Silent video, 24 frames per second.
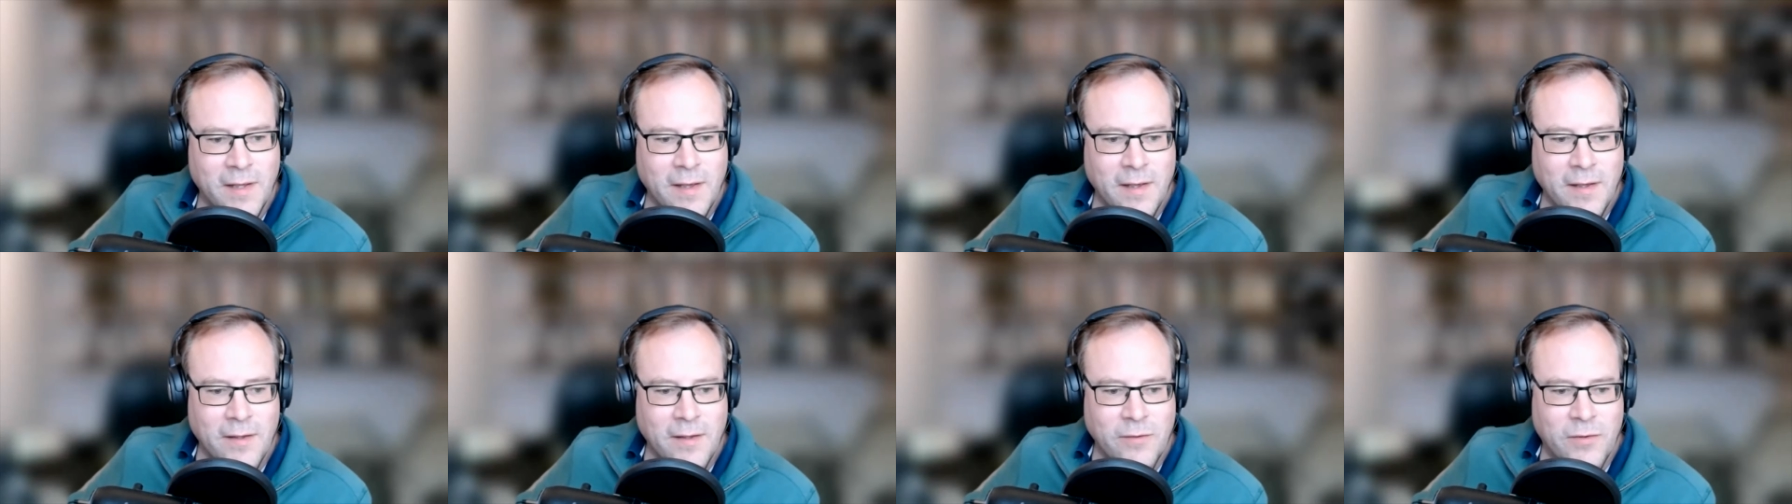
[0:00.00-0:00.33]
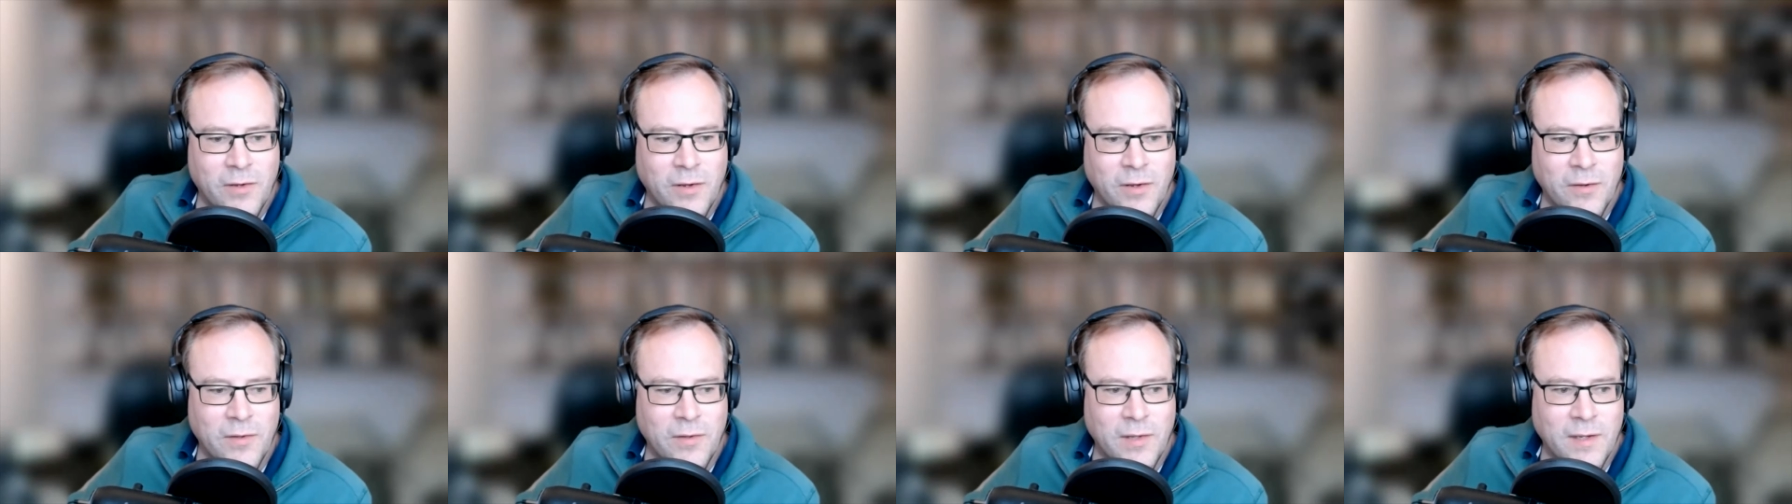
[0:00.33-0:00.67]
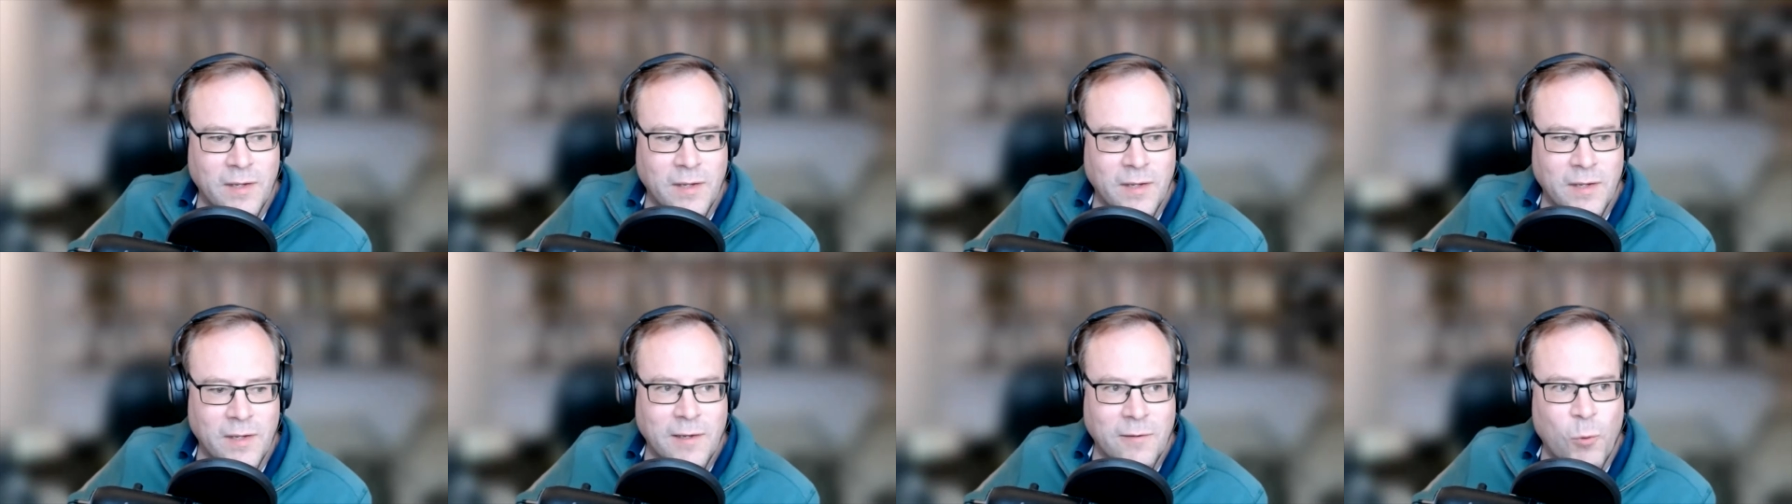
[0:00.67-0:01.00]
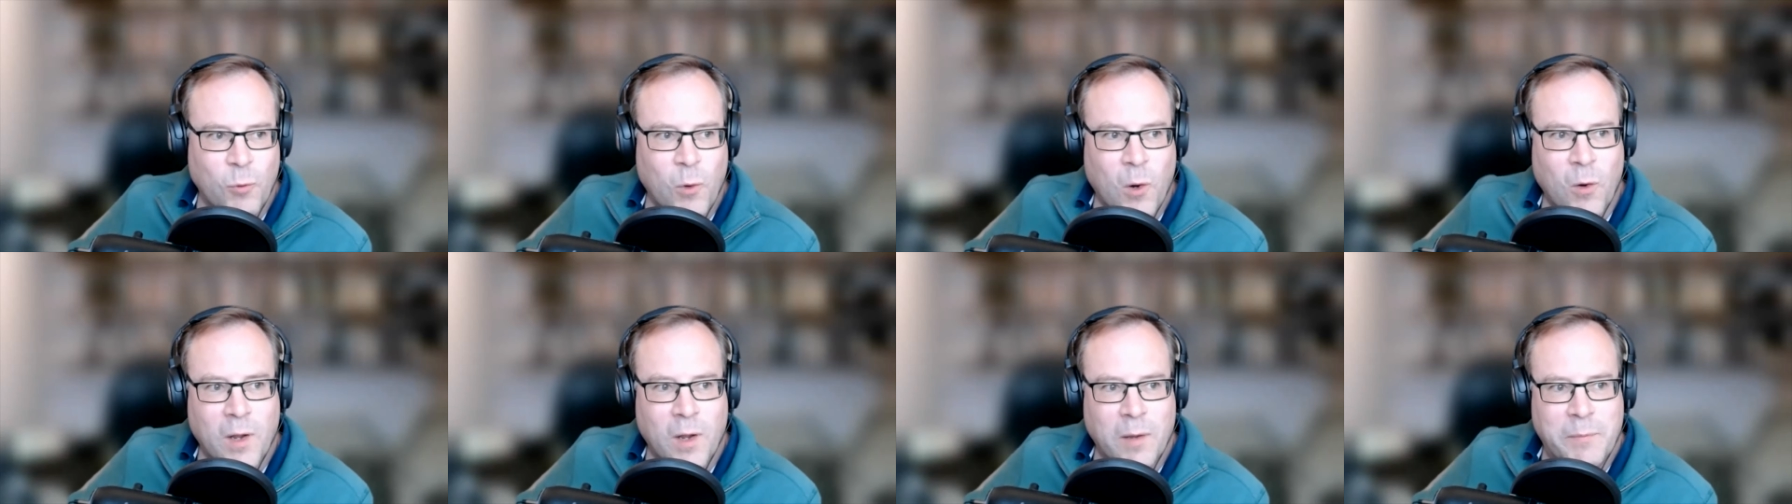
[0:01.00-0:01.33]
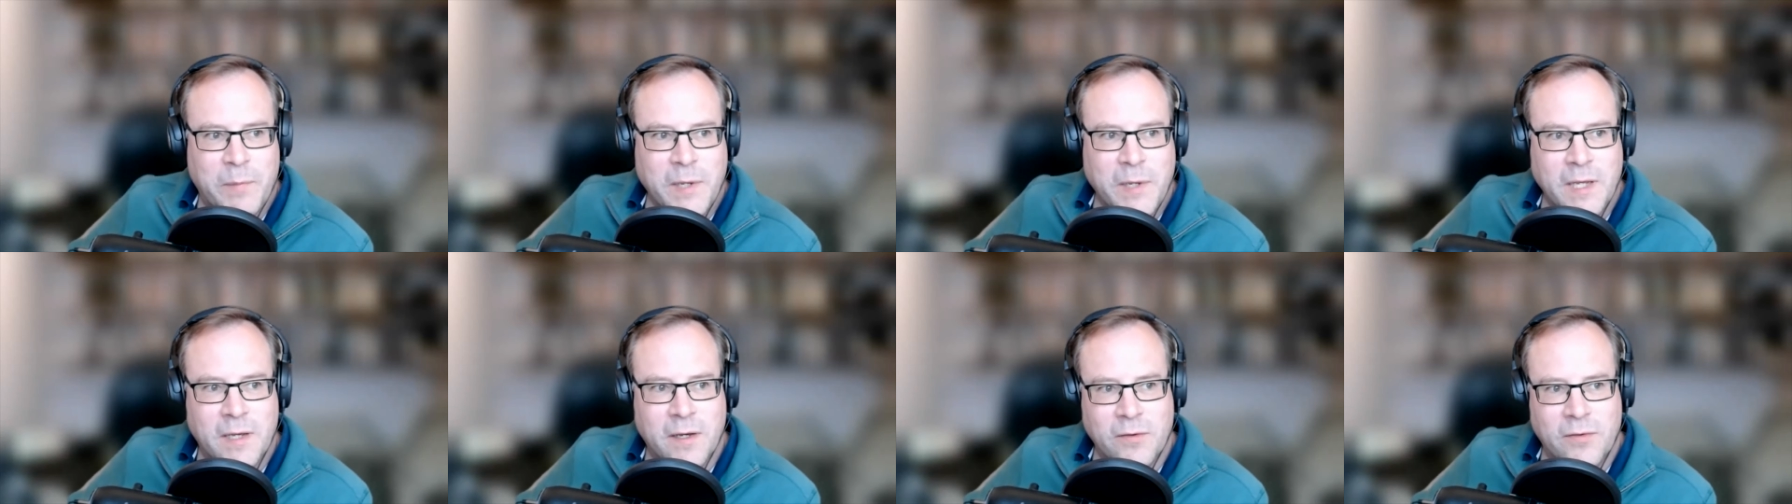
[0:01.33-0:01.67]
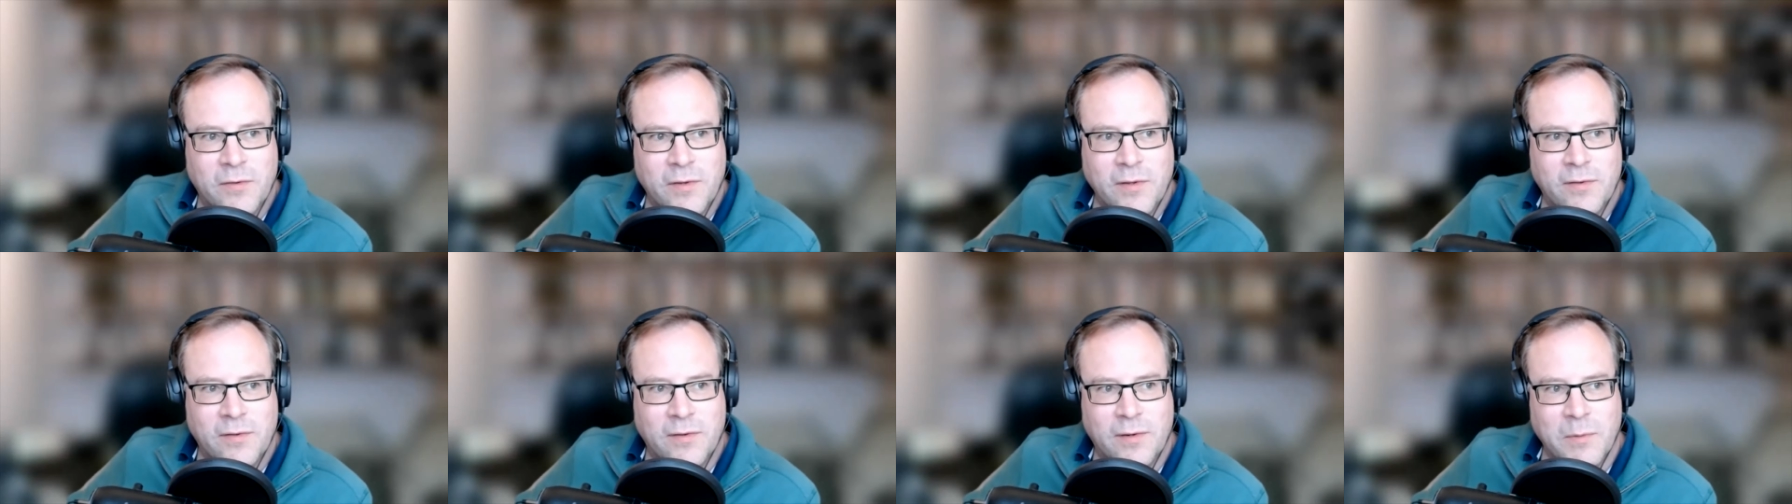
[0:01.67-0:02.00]
So this, this roll up
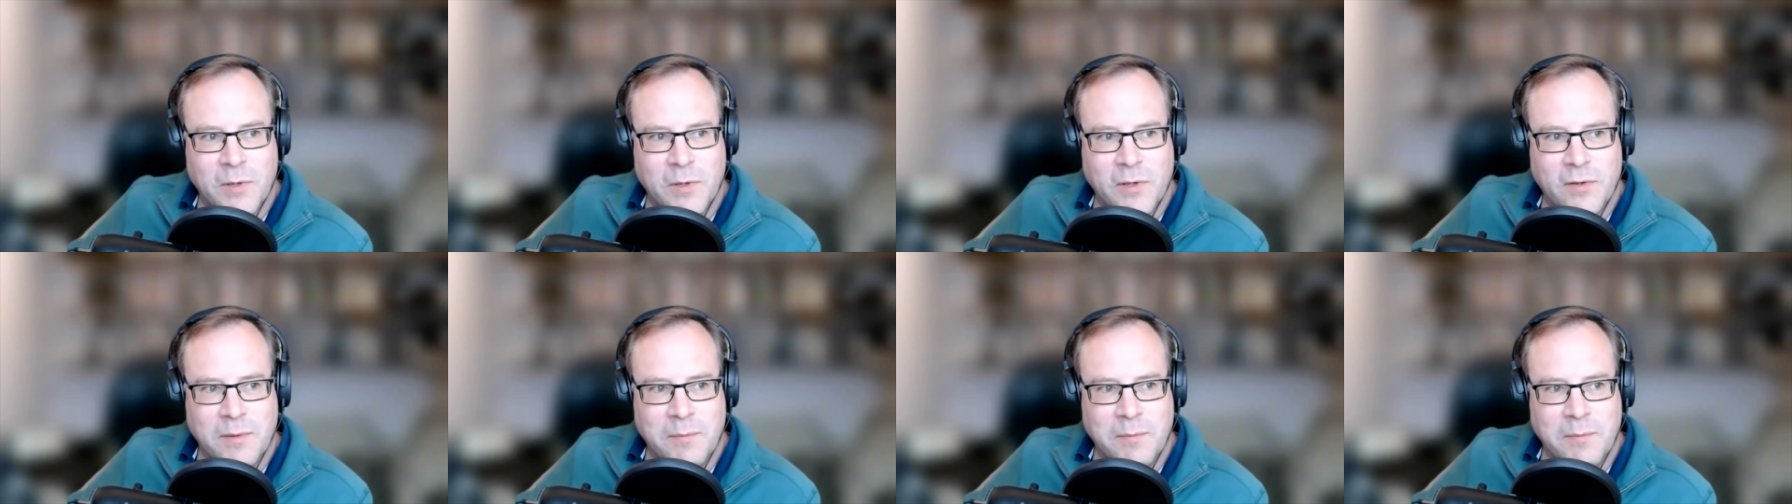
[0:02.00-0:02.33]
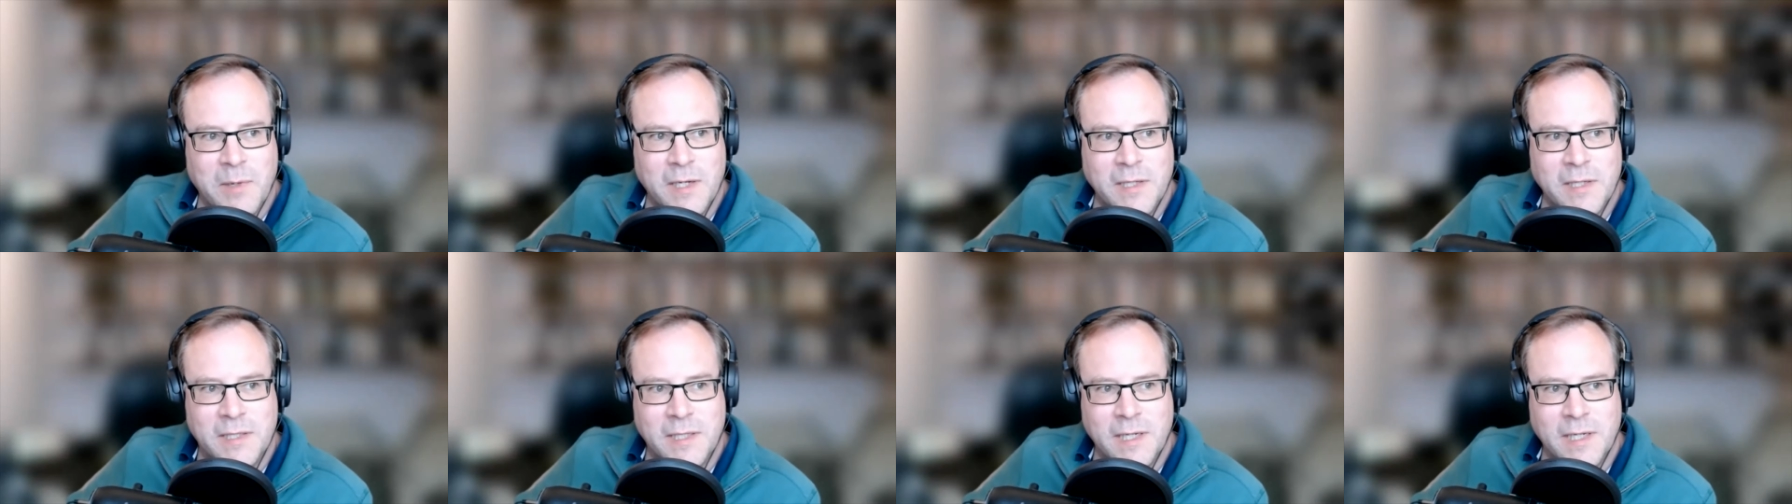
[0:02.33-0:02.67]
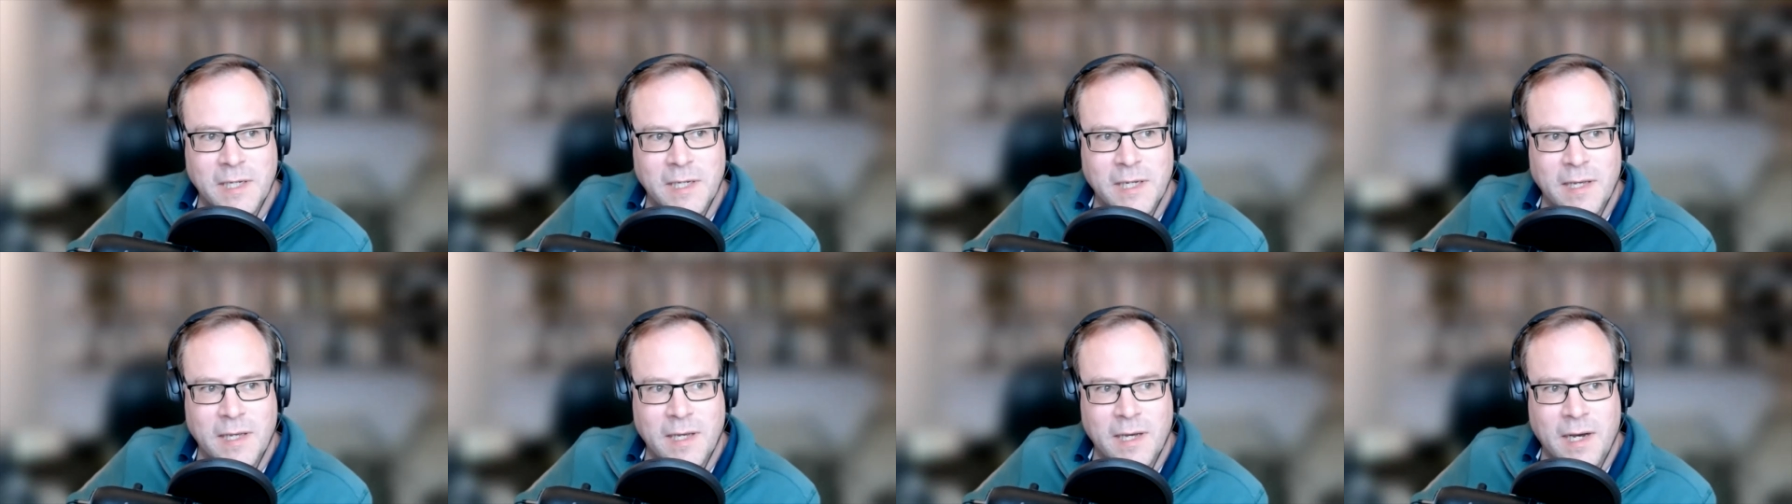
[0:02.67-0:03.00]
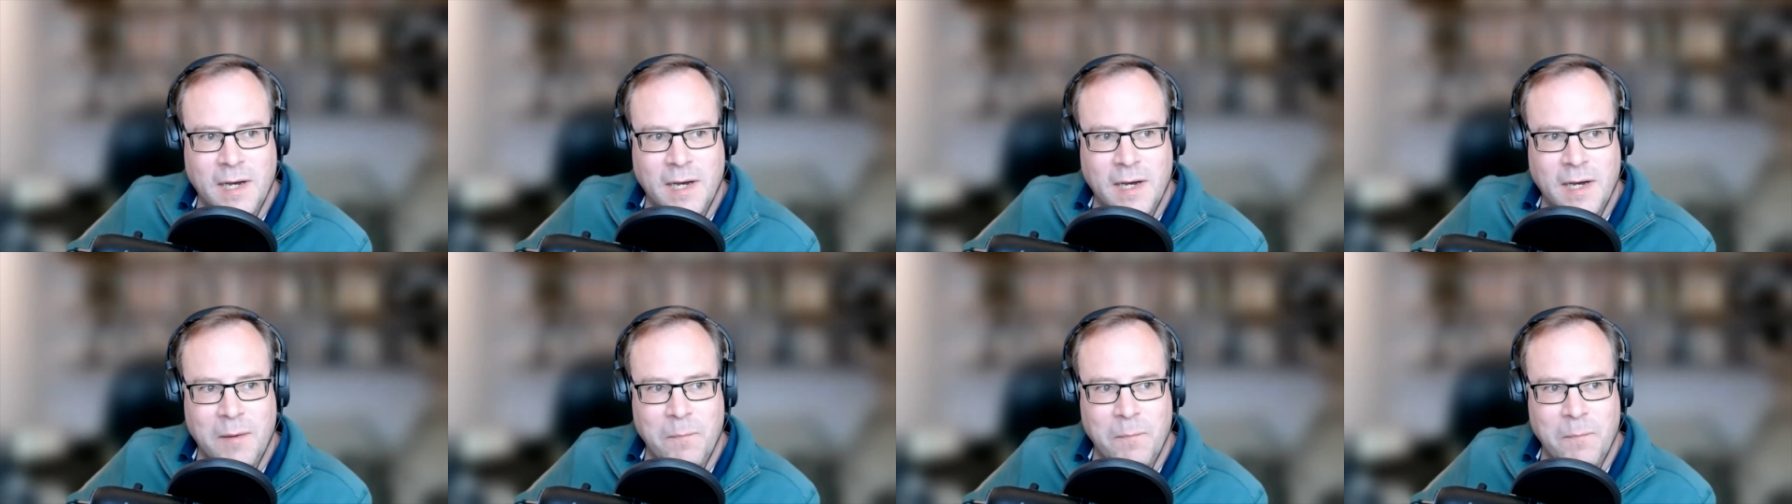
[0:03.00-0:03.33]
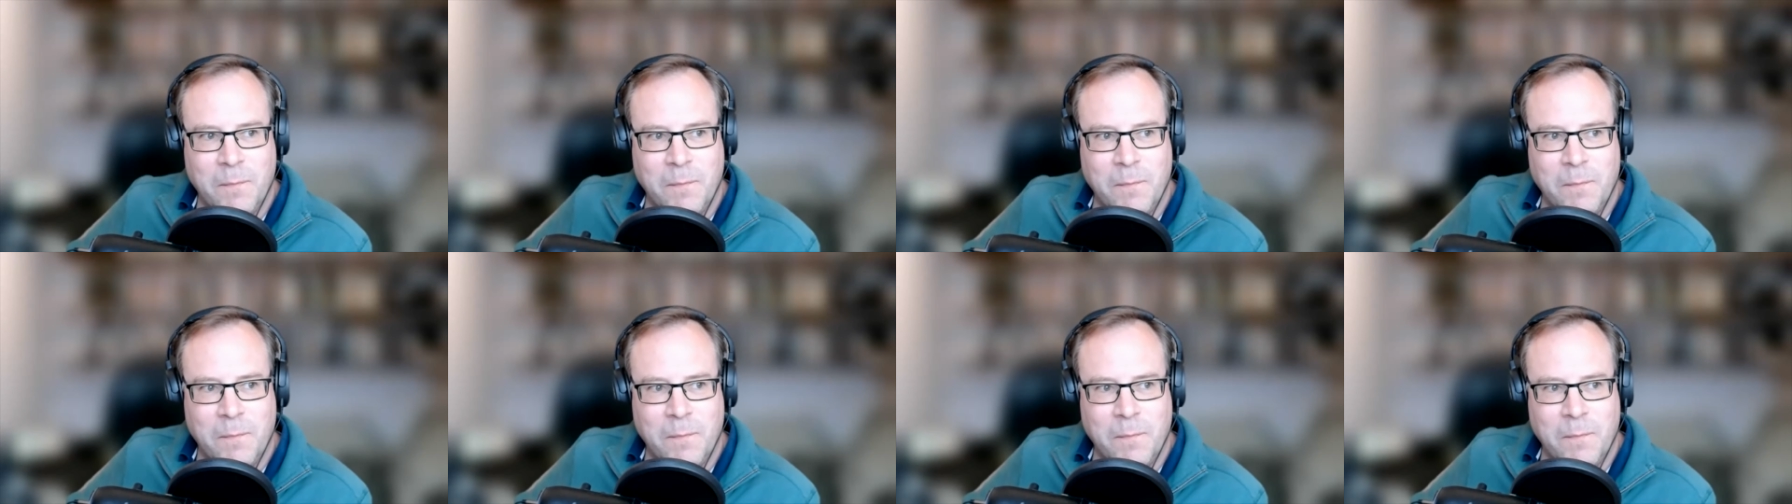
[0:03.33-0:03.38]
ecosystem that's emerging, um,